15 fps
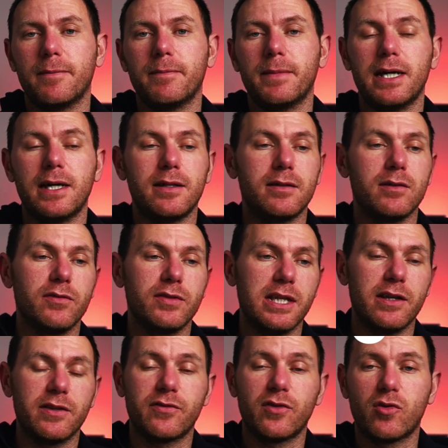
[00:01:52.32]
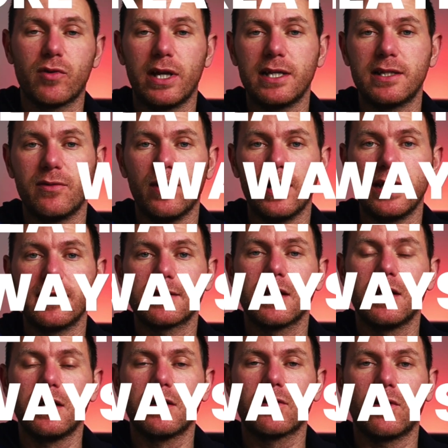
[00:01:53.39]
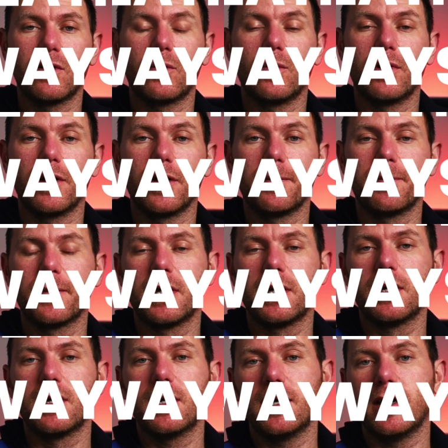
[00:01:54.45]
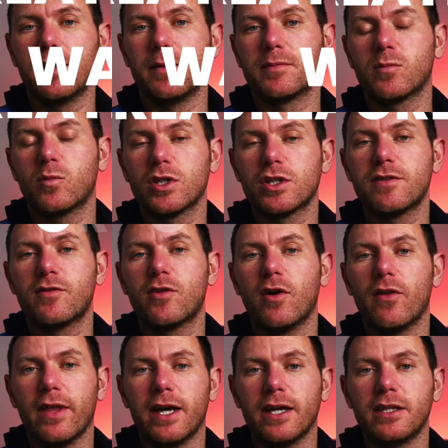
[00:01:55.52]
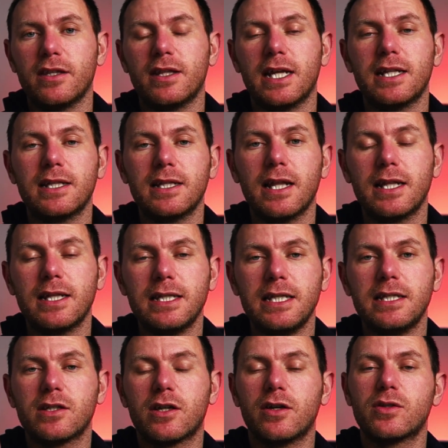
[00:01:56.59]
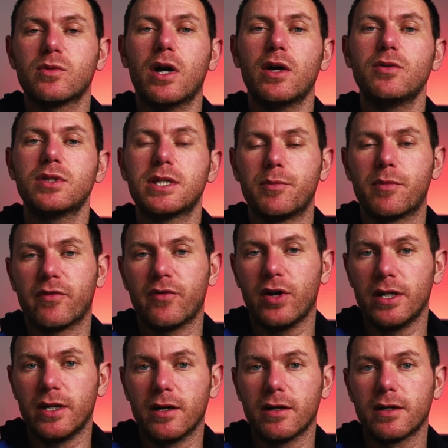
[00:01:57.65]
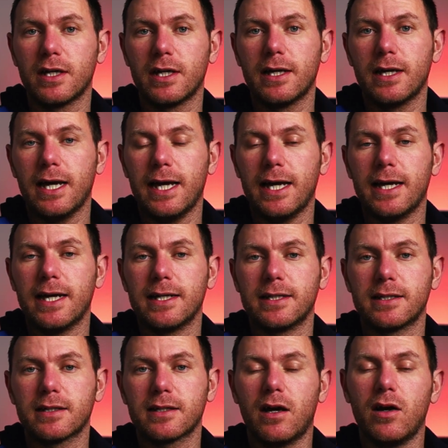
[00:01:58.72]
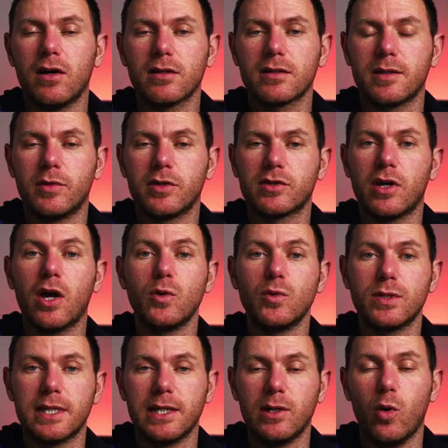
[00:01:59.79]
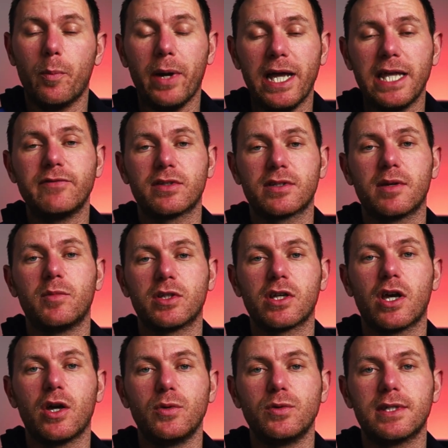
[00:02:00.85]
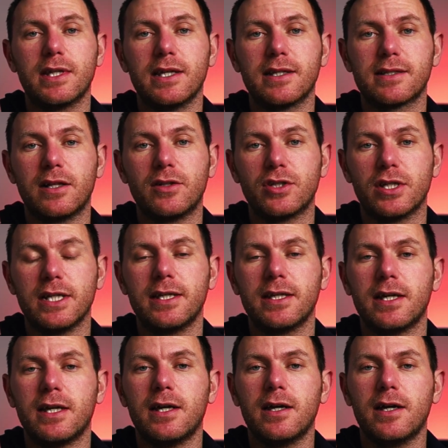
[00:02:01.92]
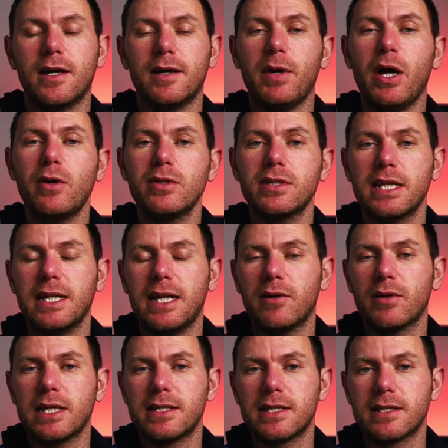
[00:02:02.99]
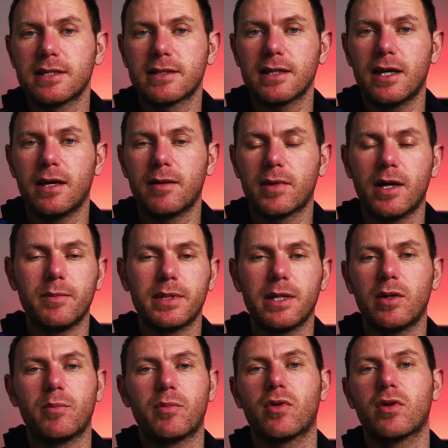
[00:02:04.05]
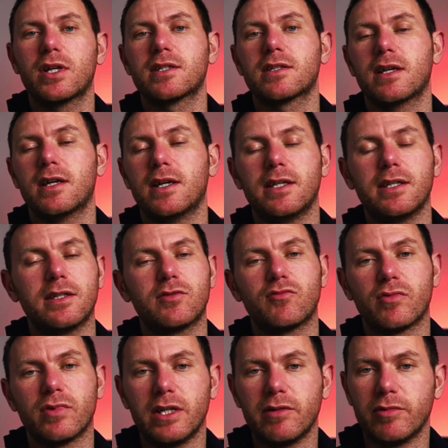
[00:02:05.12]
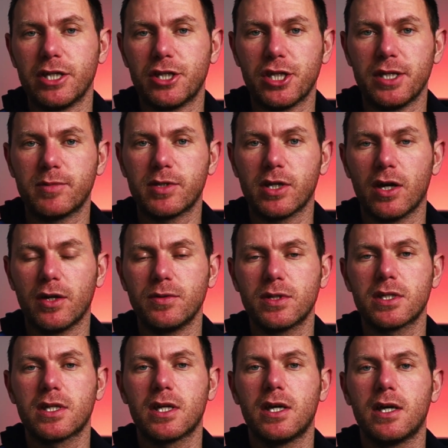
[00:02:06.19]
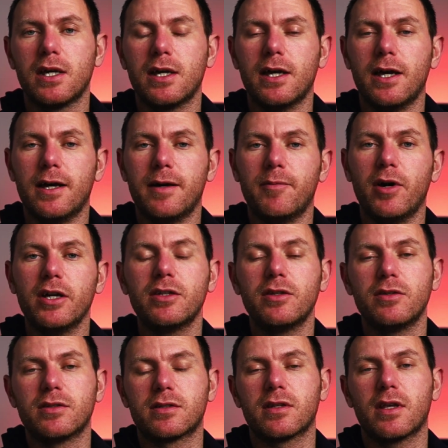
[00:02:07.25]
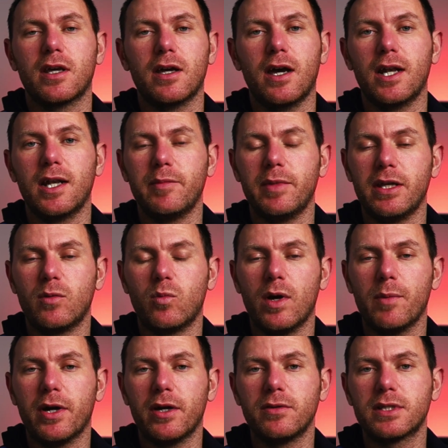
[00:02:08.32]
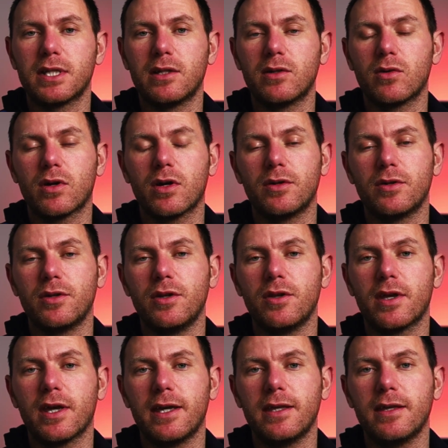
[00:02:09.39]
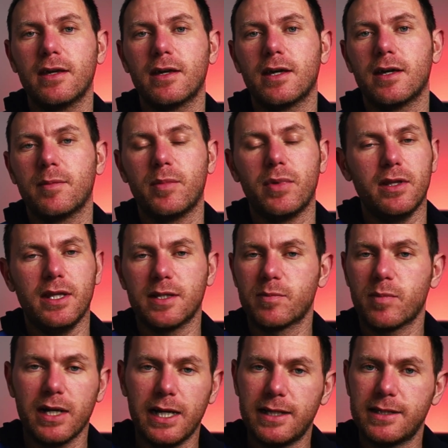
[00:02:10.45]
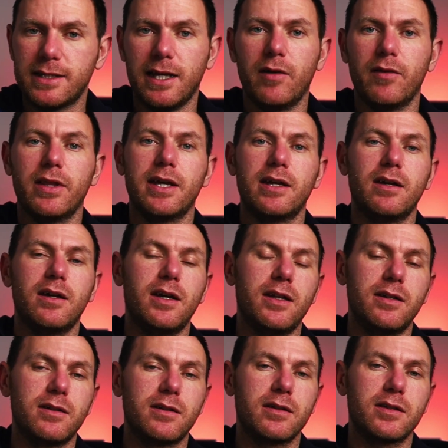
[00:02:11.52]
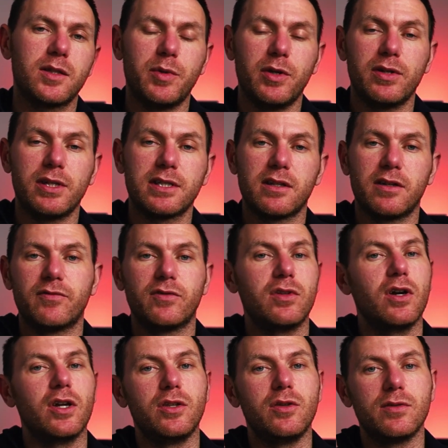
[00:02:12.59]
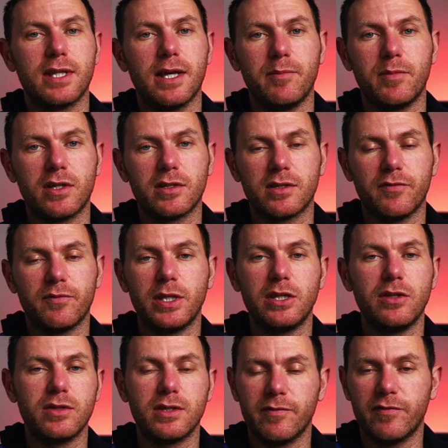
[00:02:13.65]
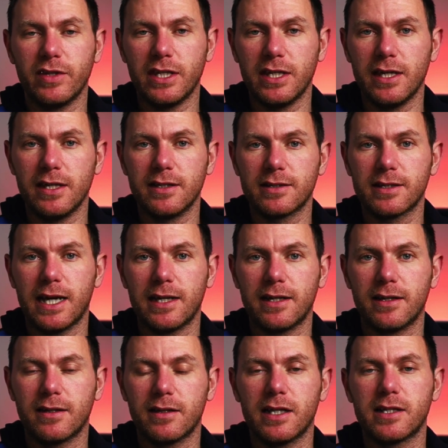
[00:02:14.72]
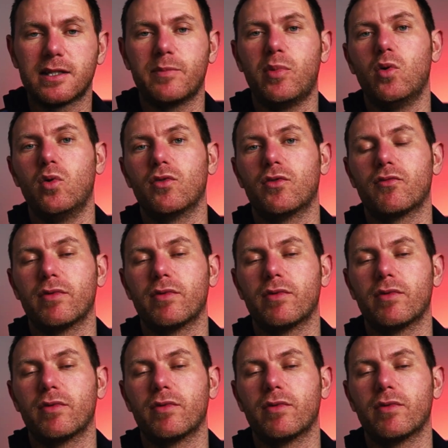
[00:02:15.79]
And obviously that's for Creative Ways Taekwondo. Once you've got that, you then need to go to a hosting provider and ask someone to host it, or pay for someone to host it essentially. Hosting nowadays is come down in price. It's really cheap to host. I use unlimitedwebhosting.co.uk, but there's plenty out there, and to be honest, I use them because I've been using them for years and their support's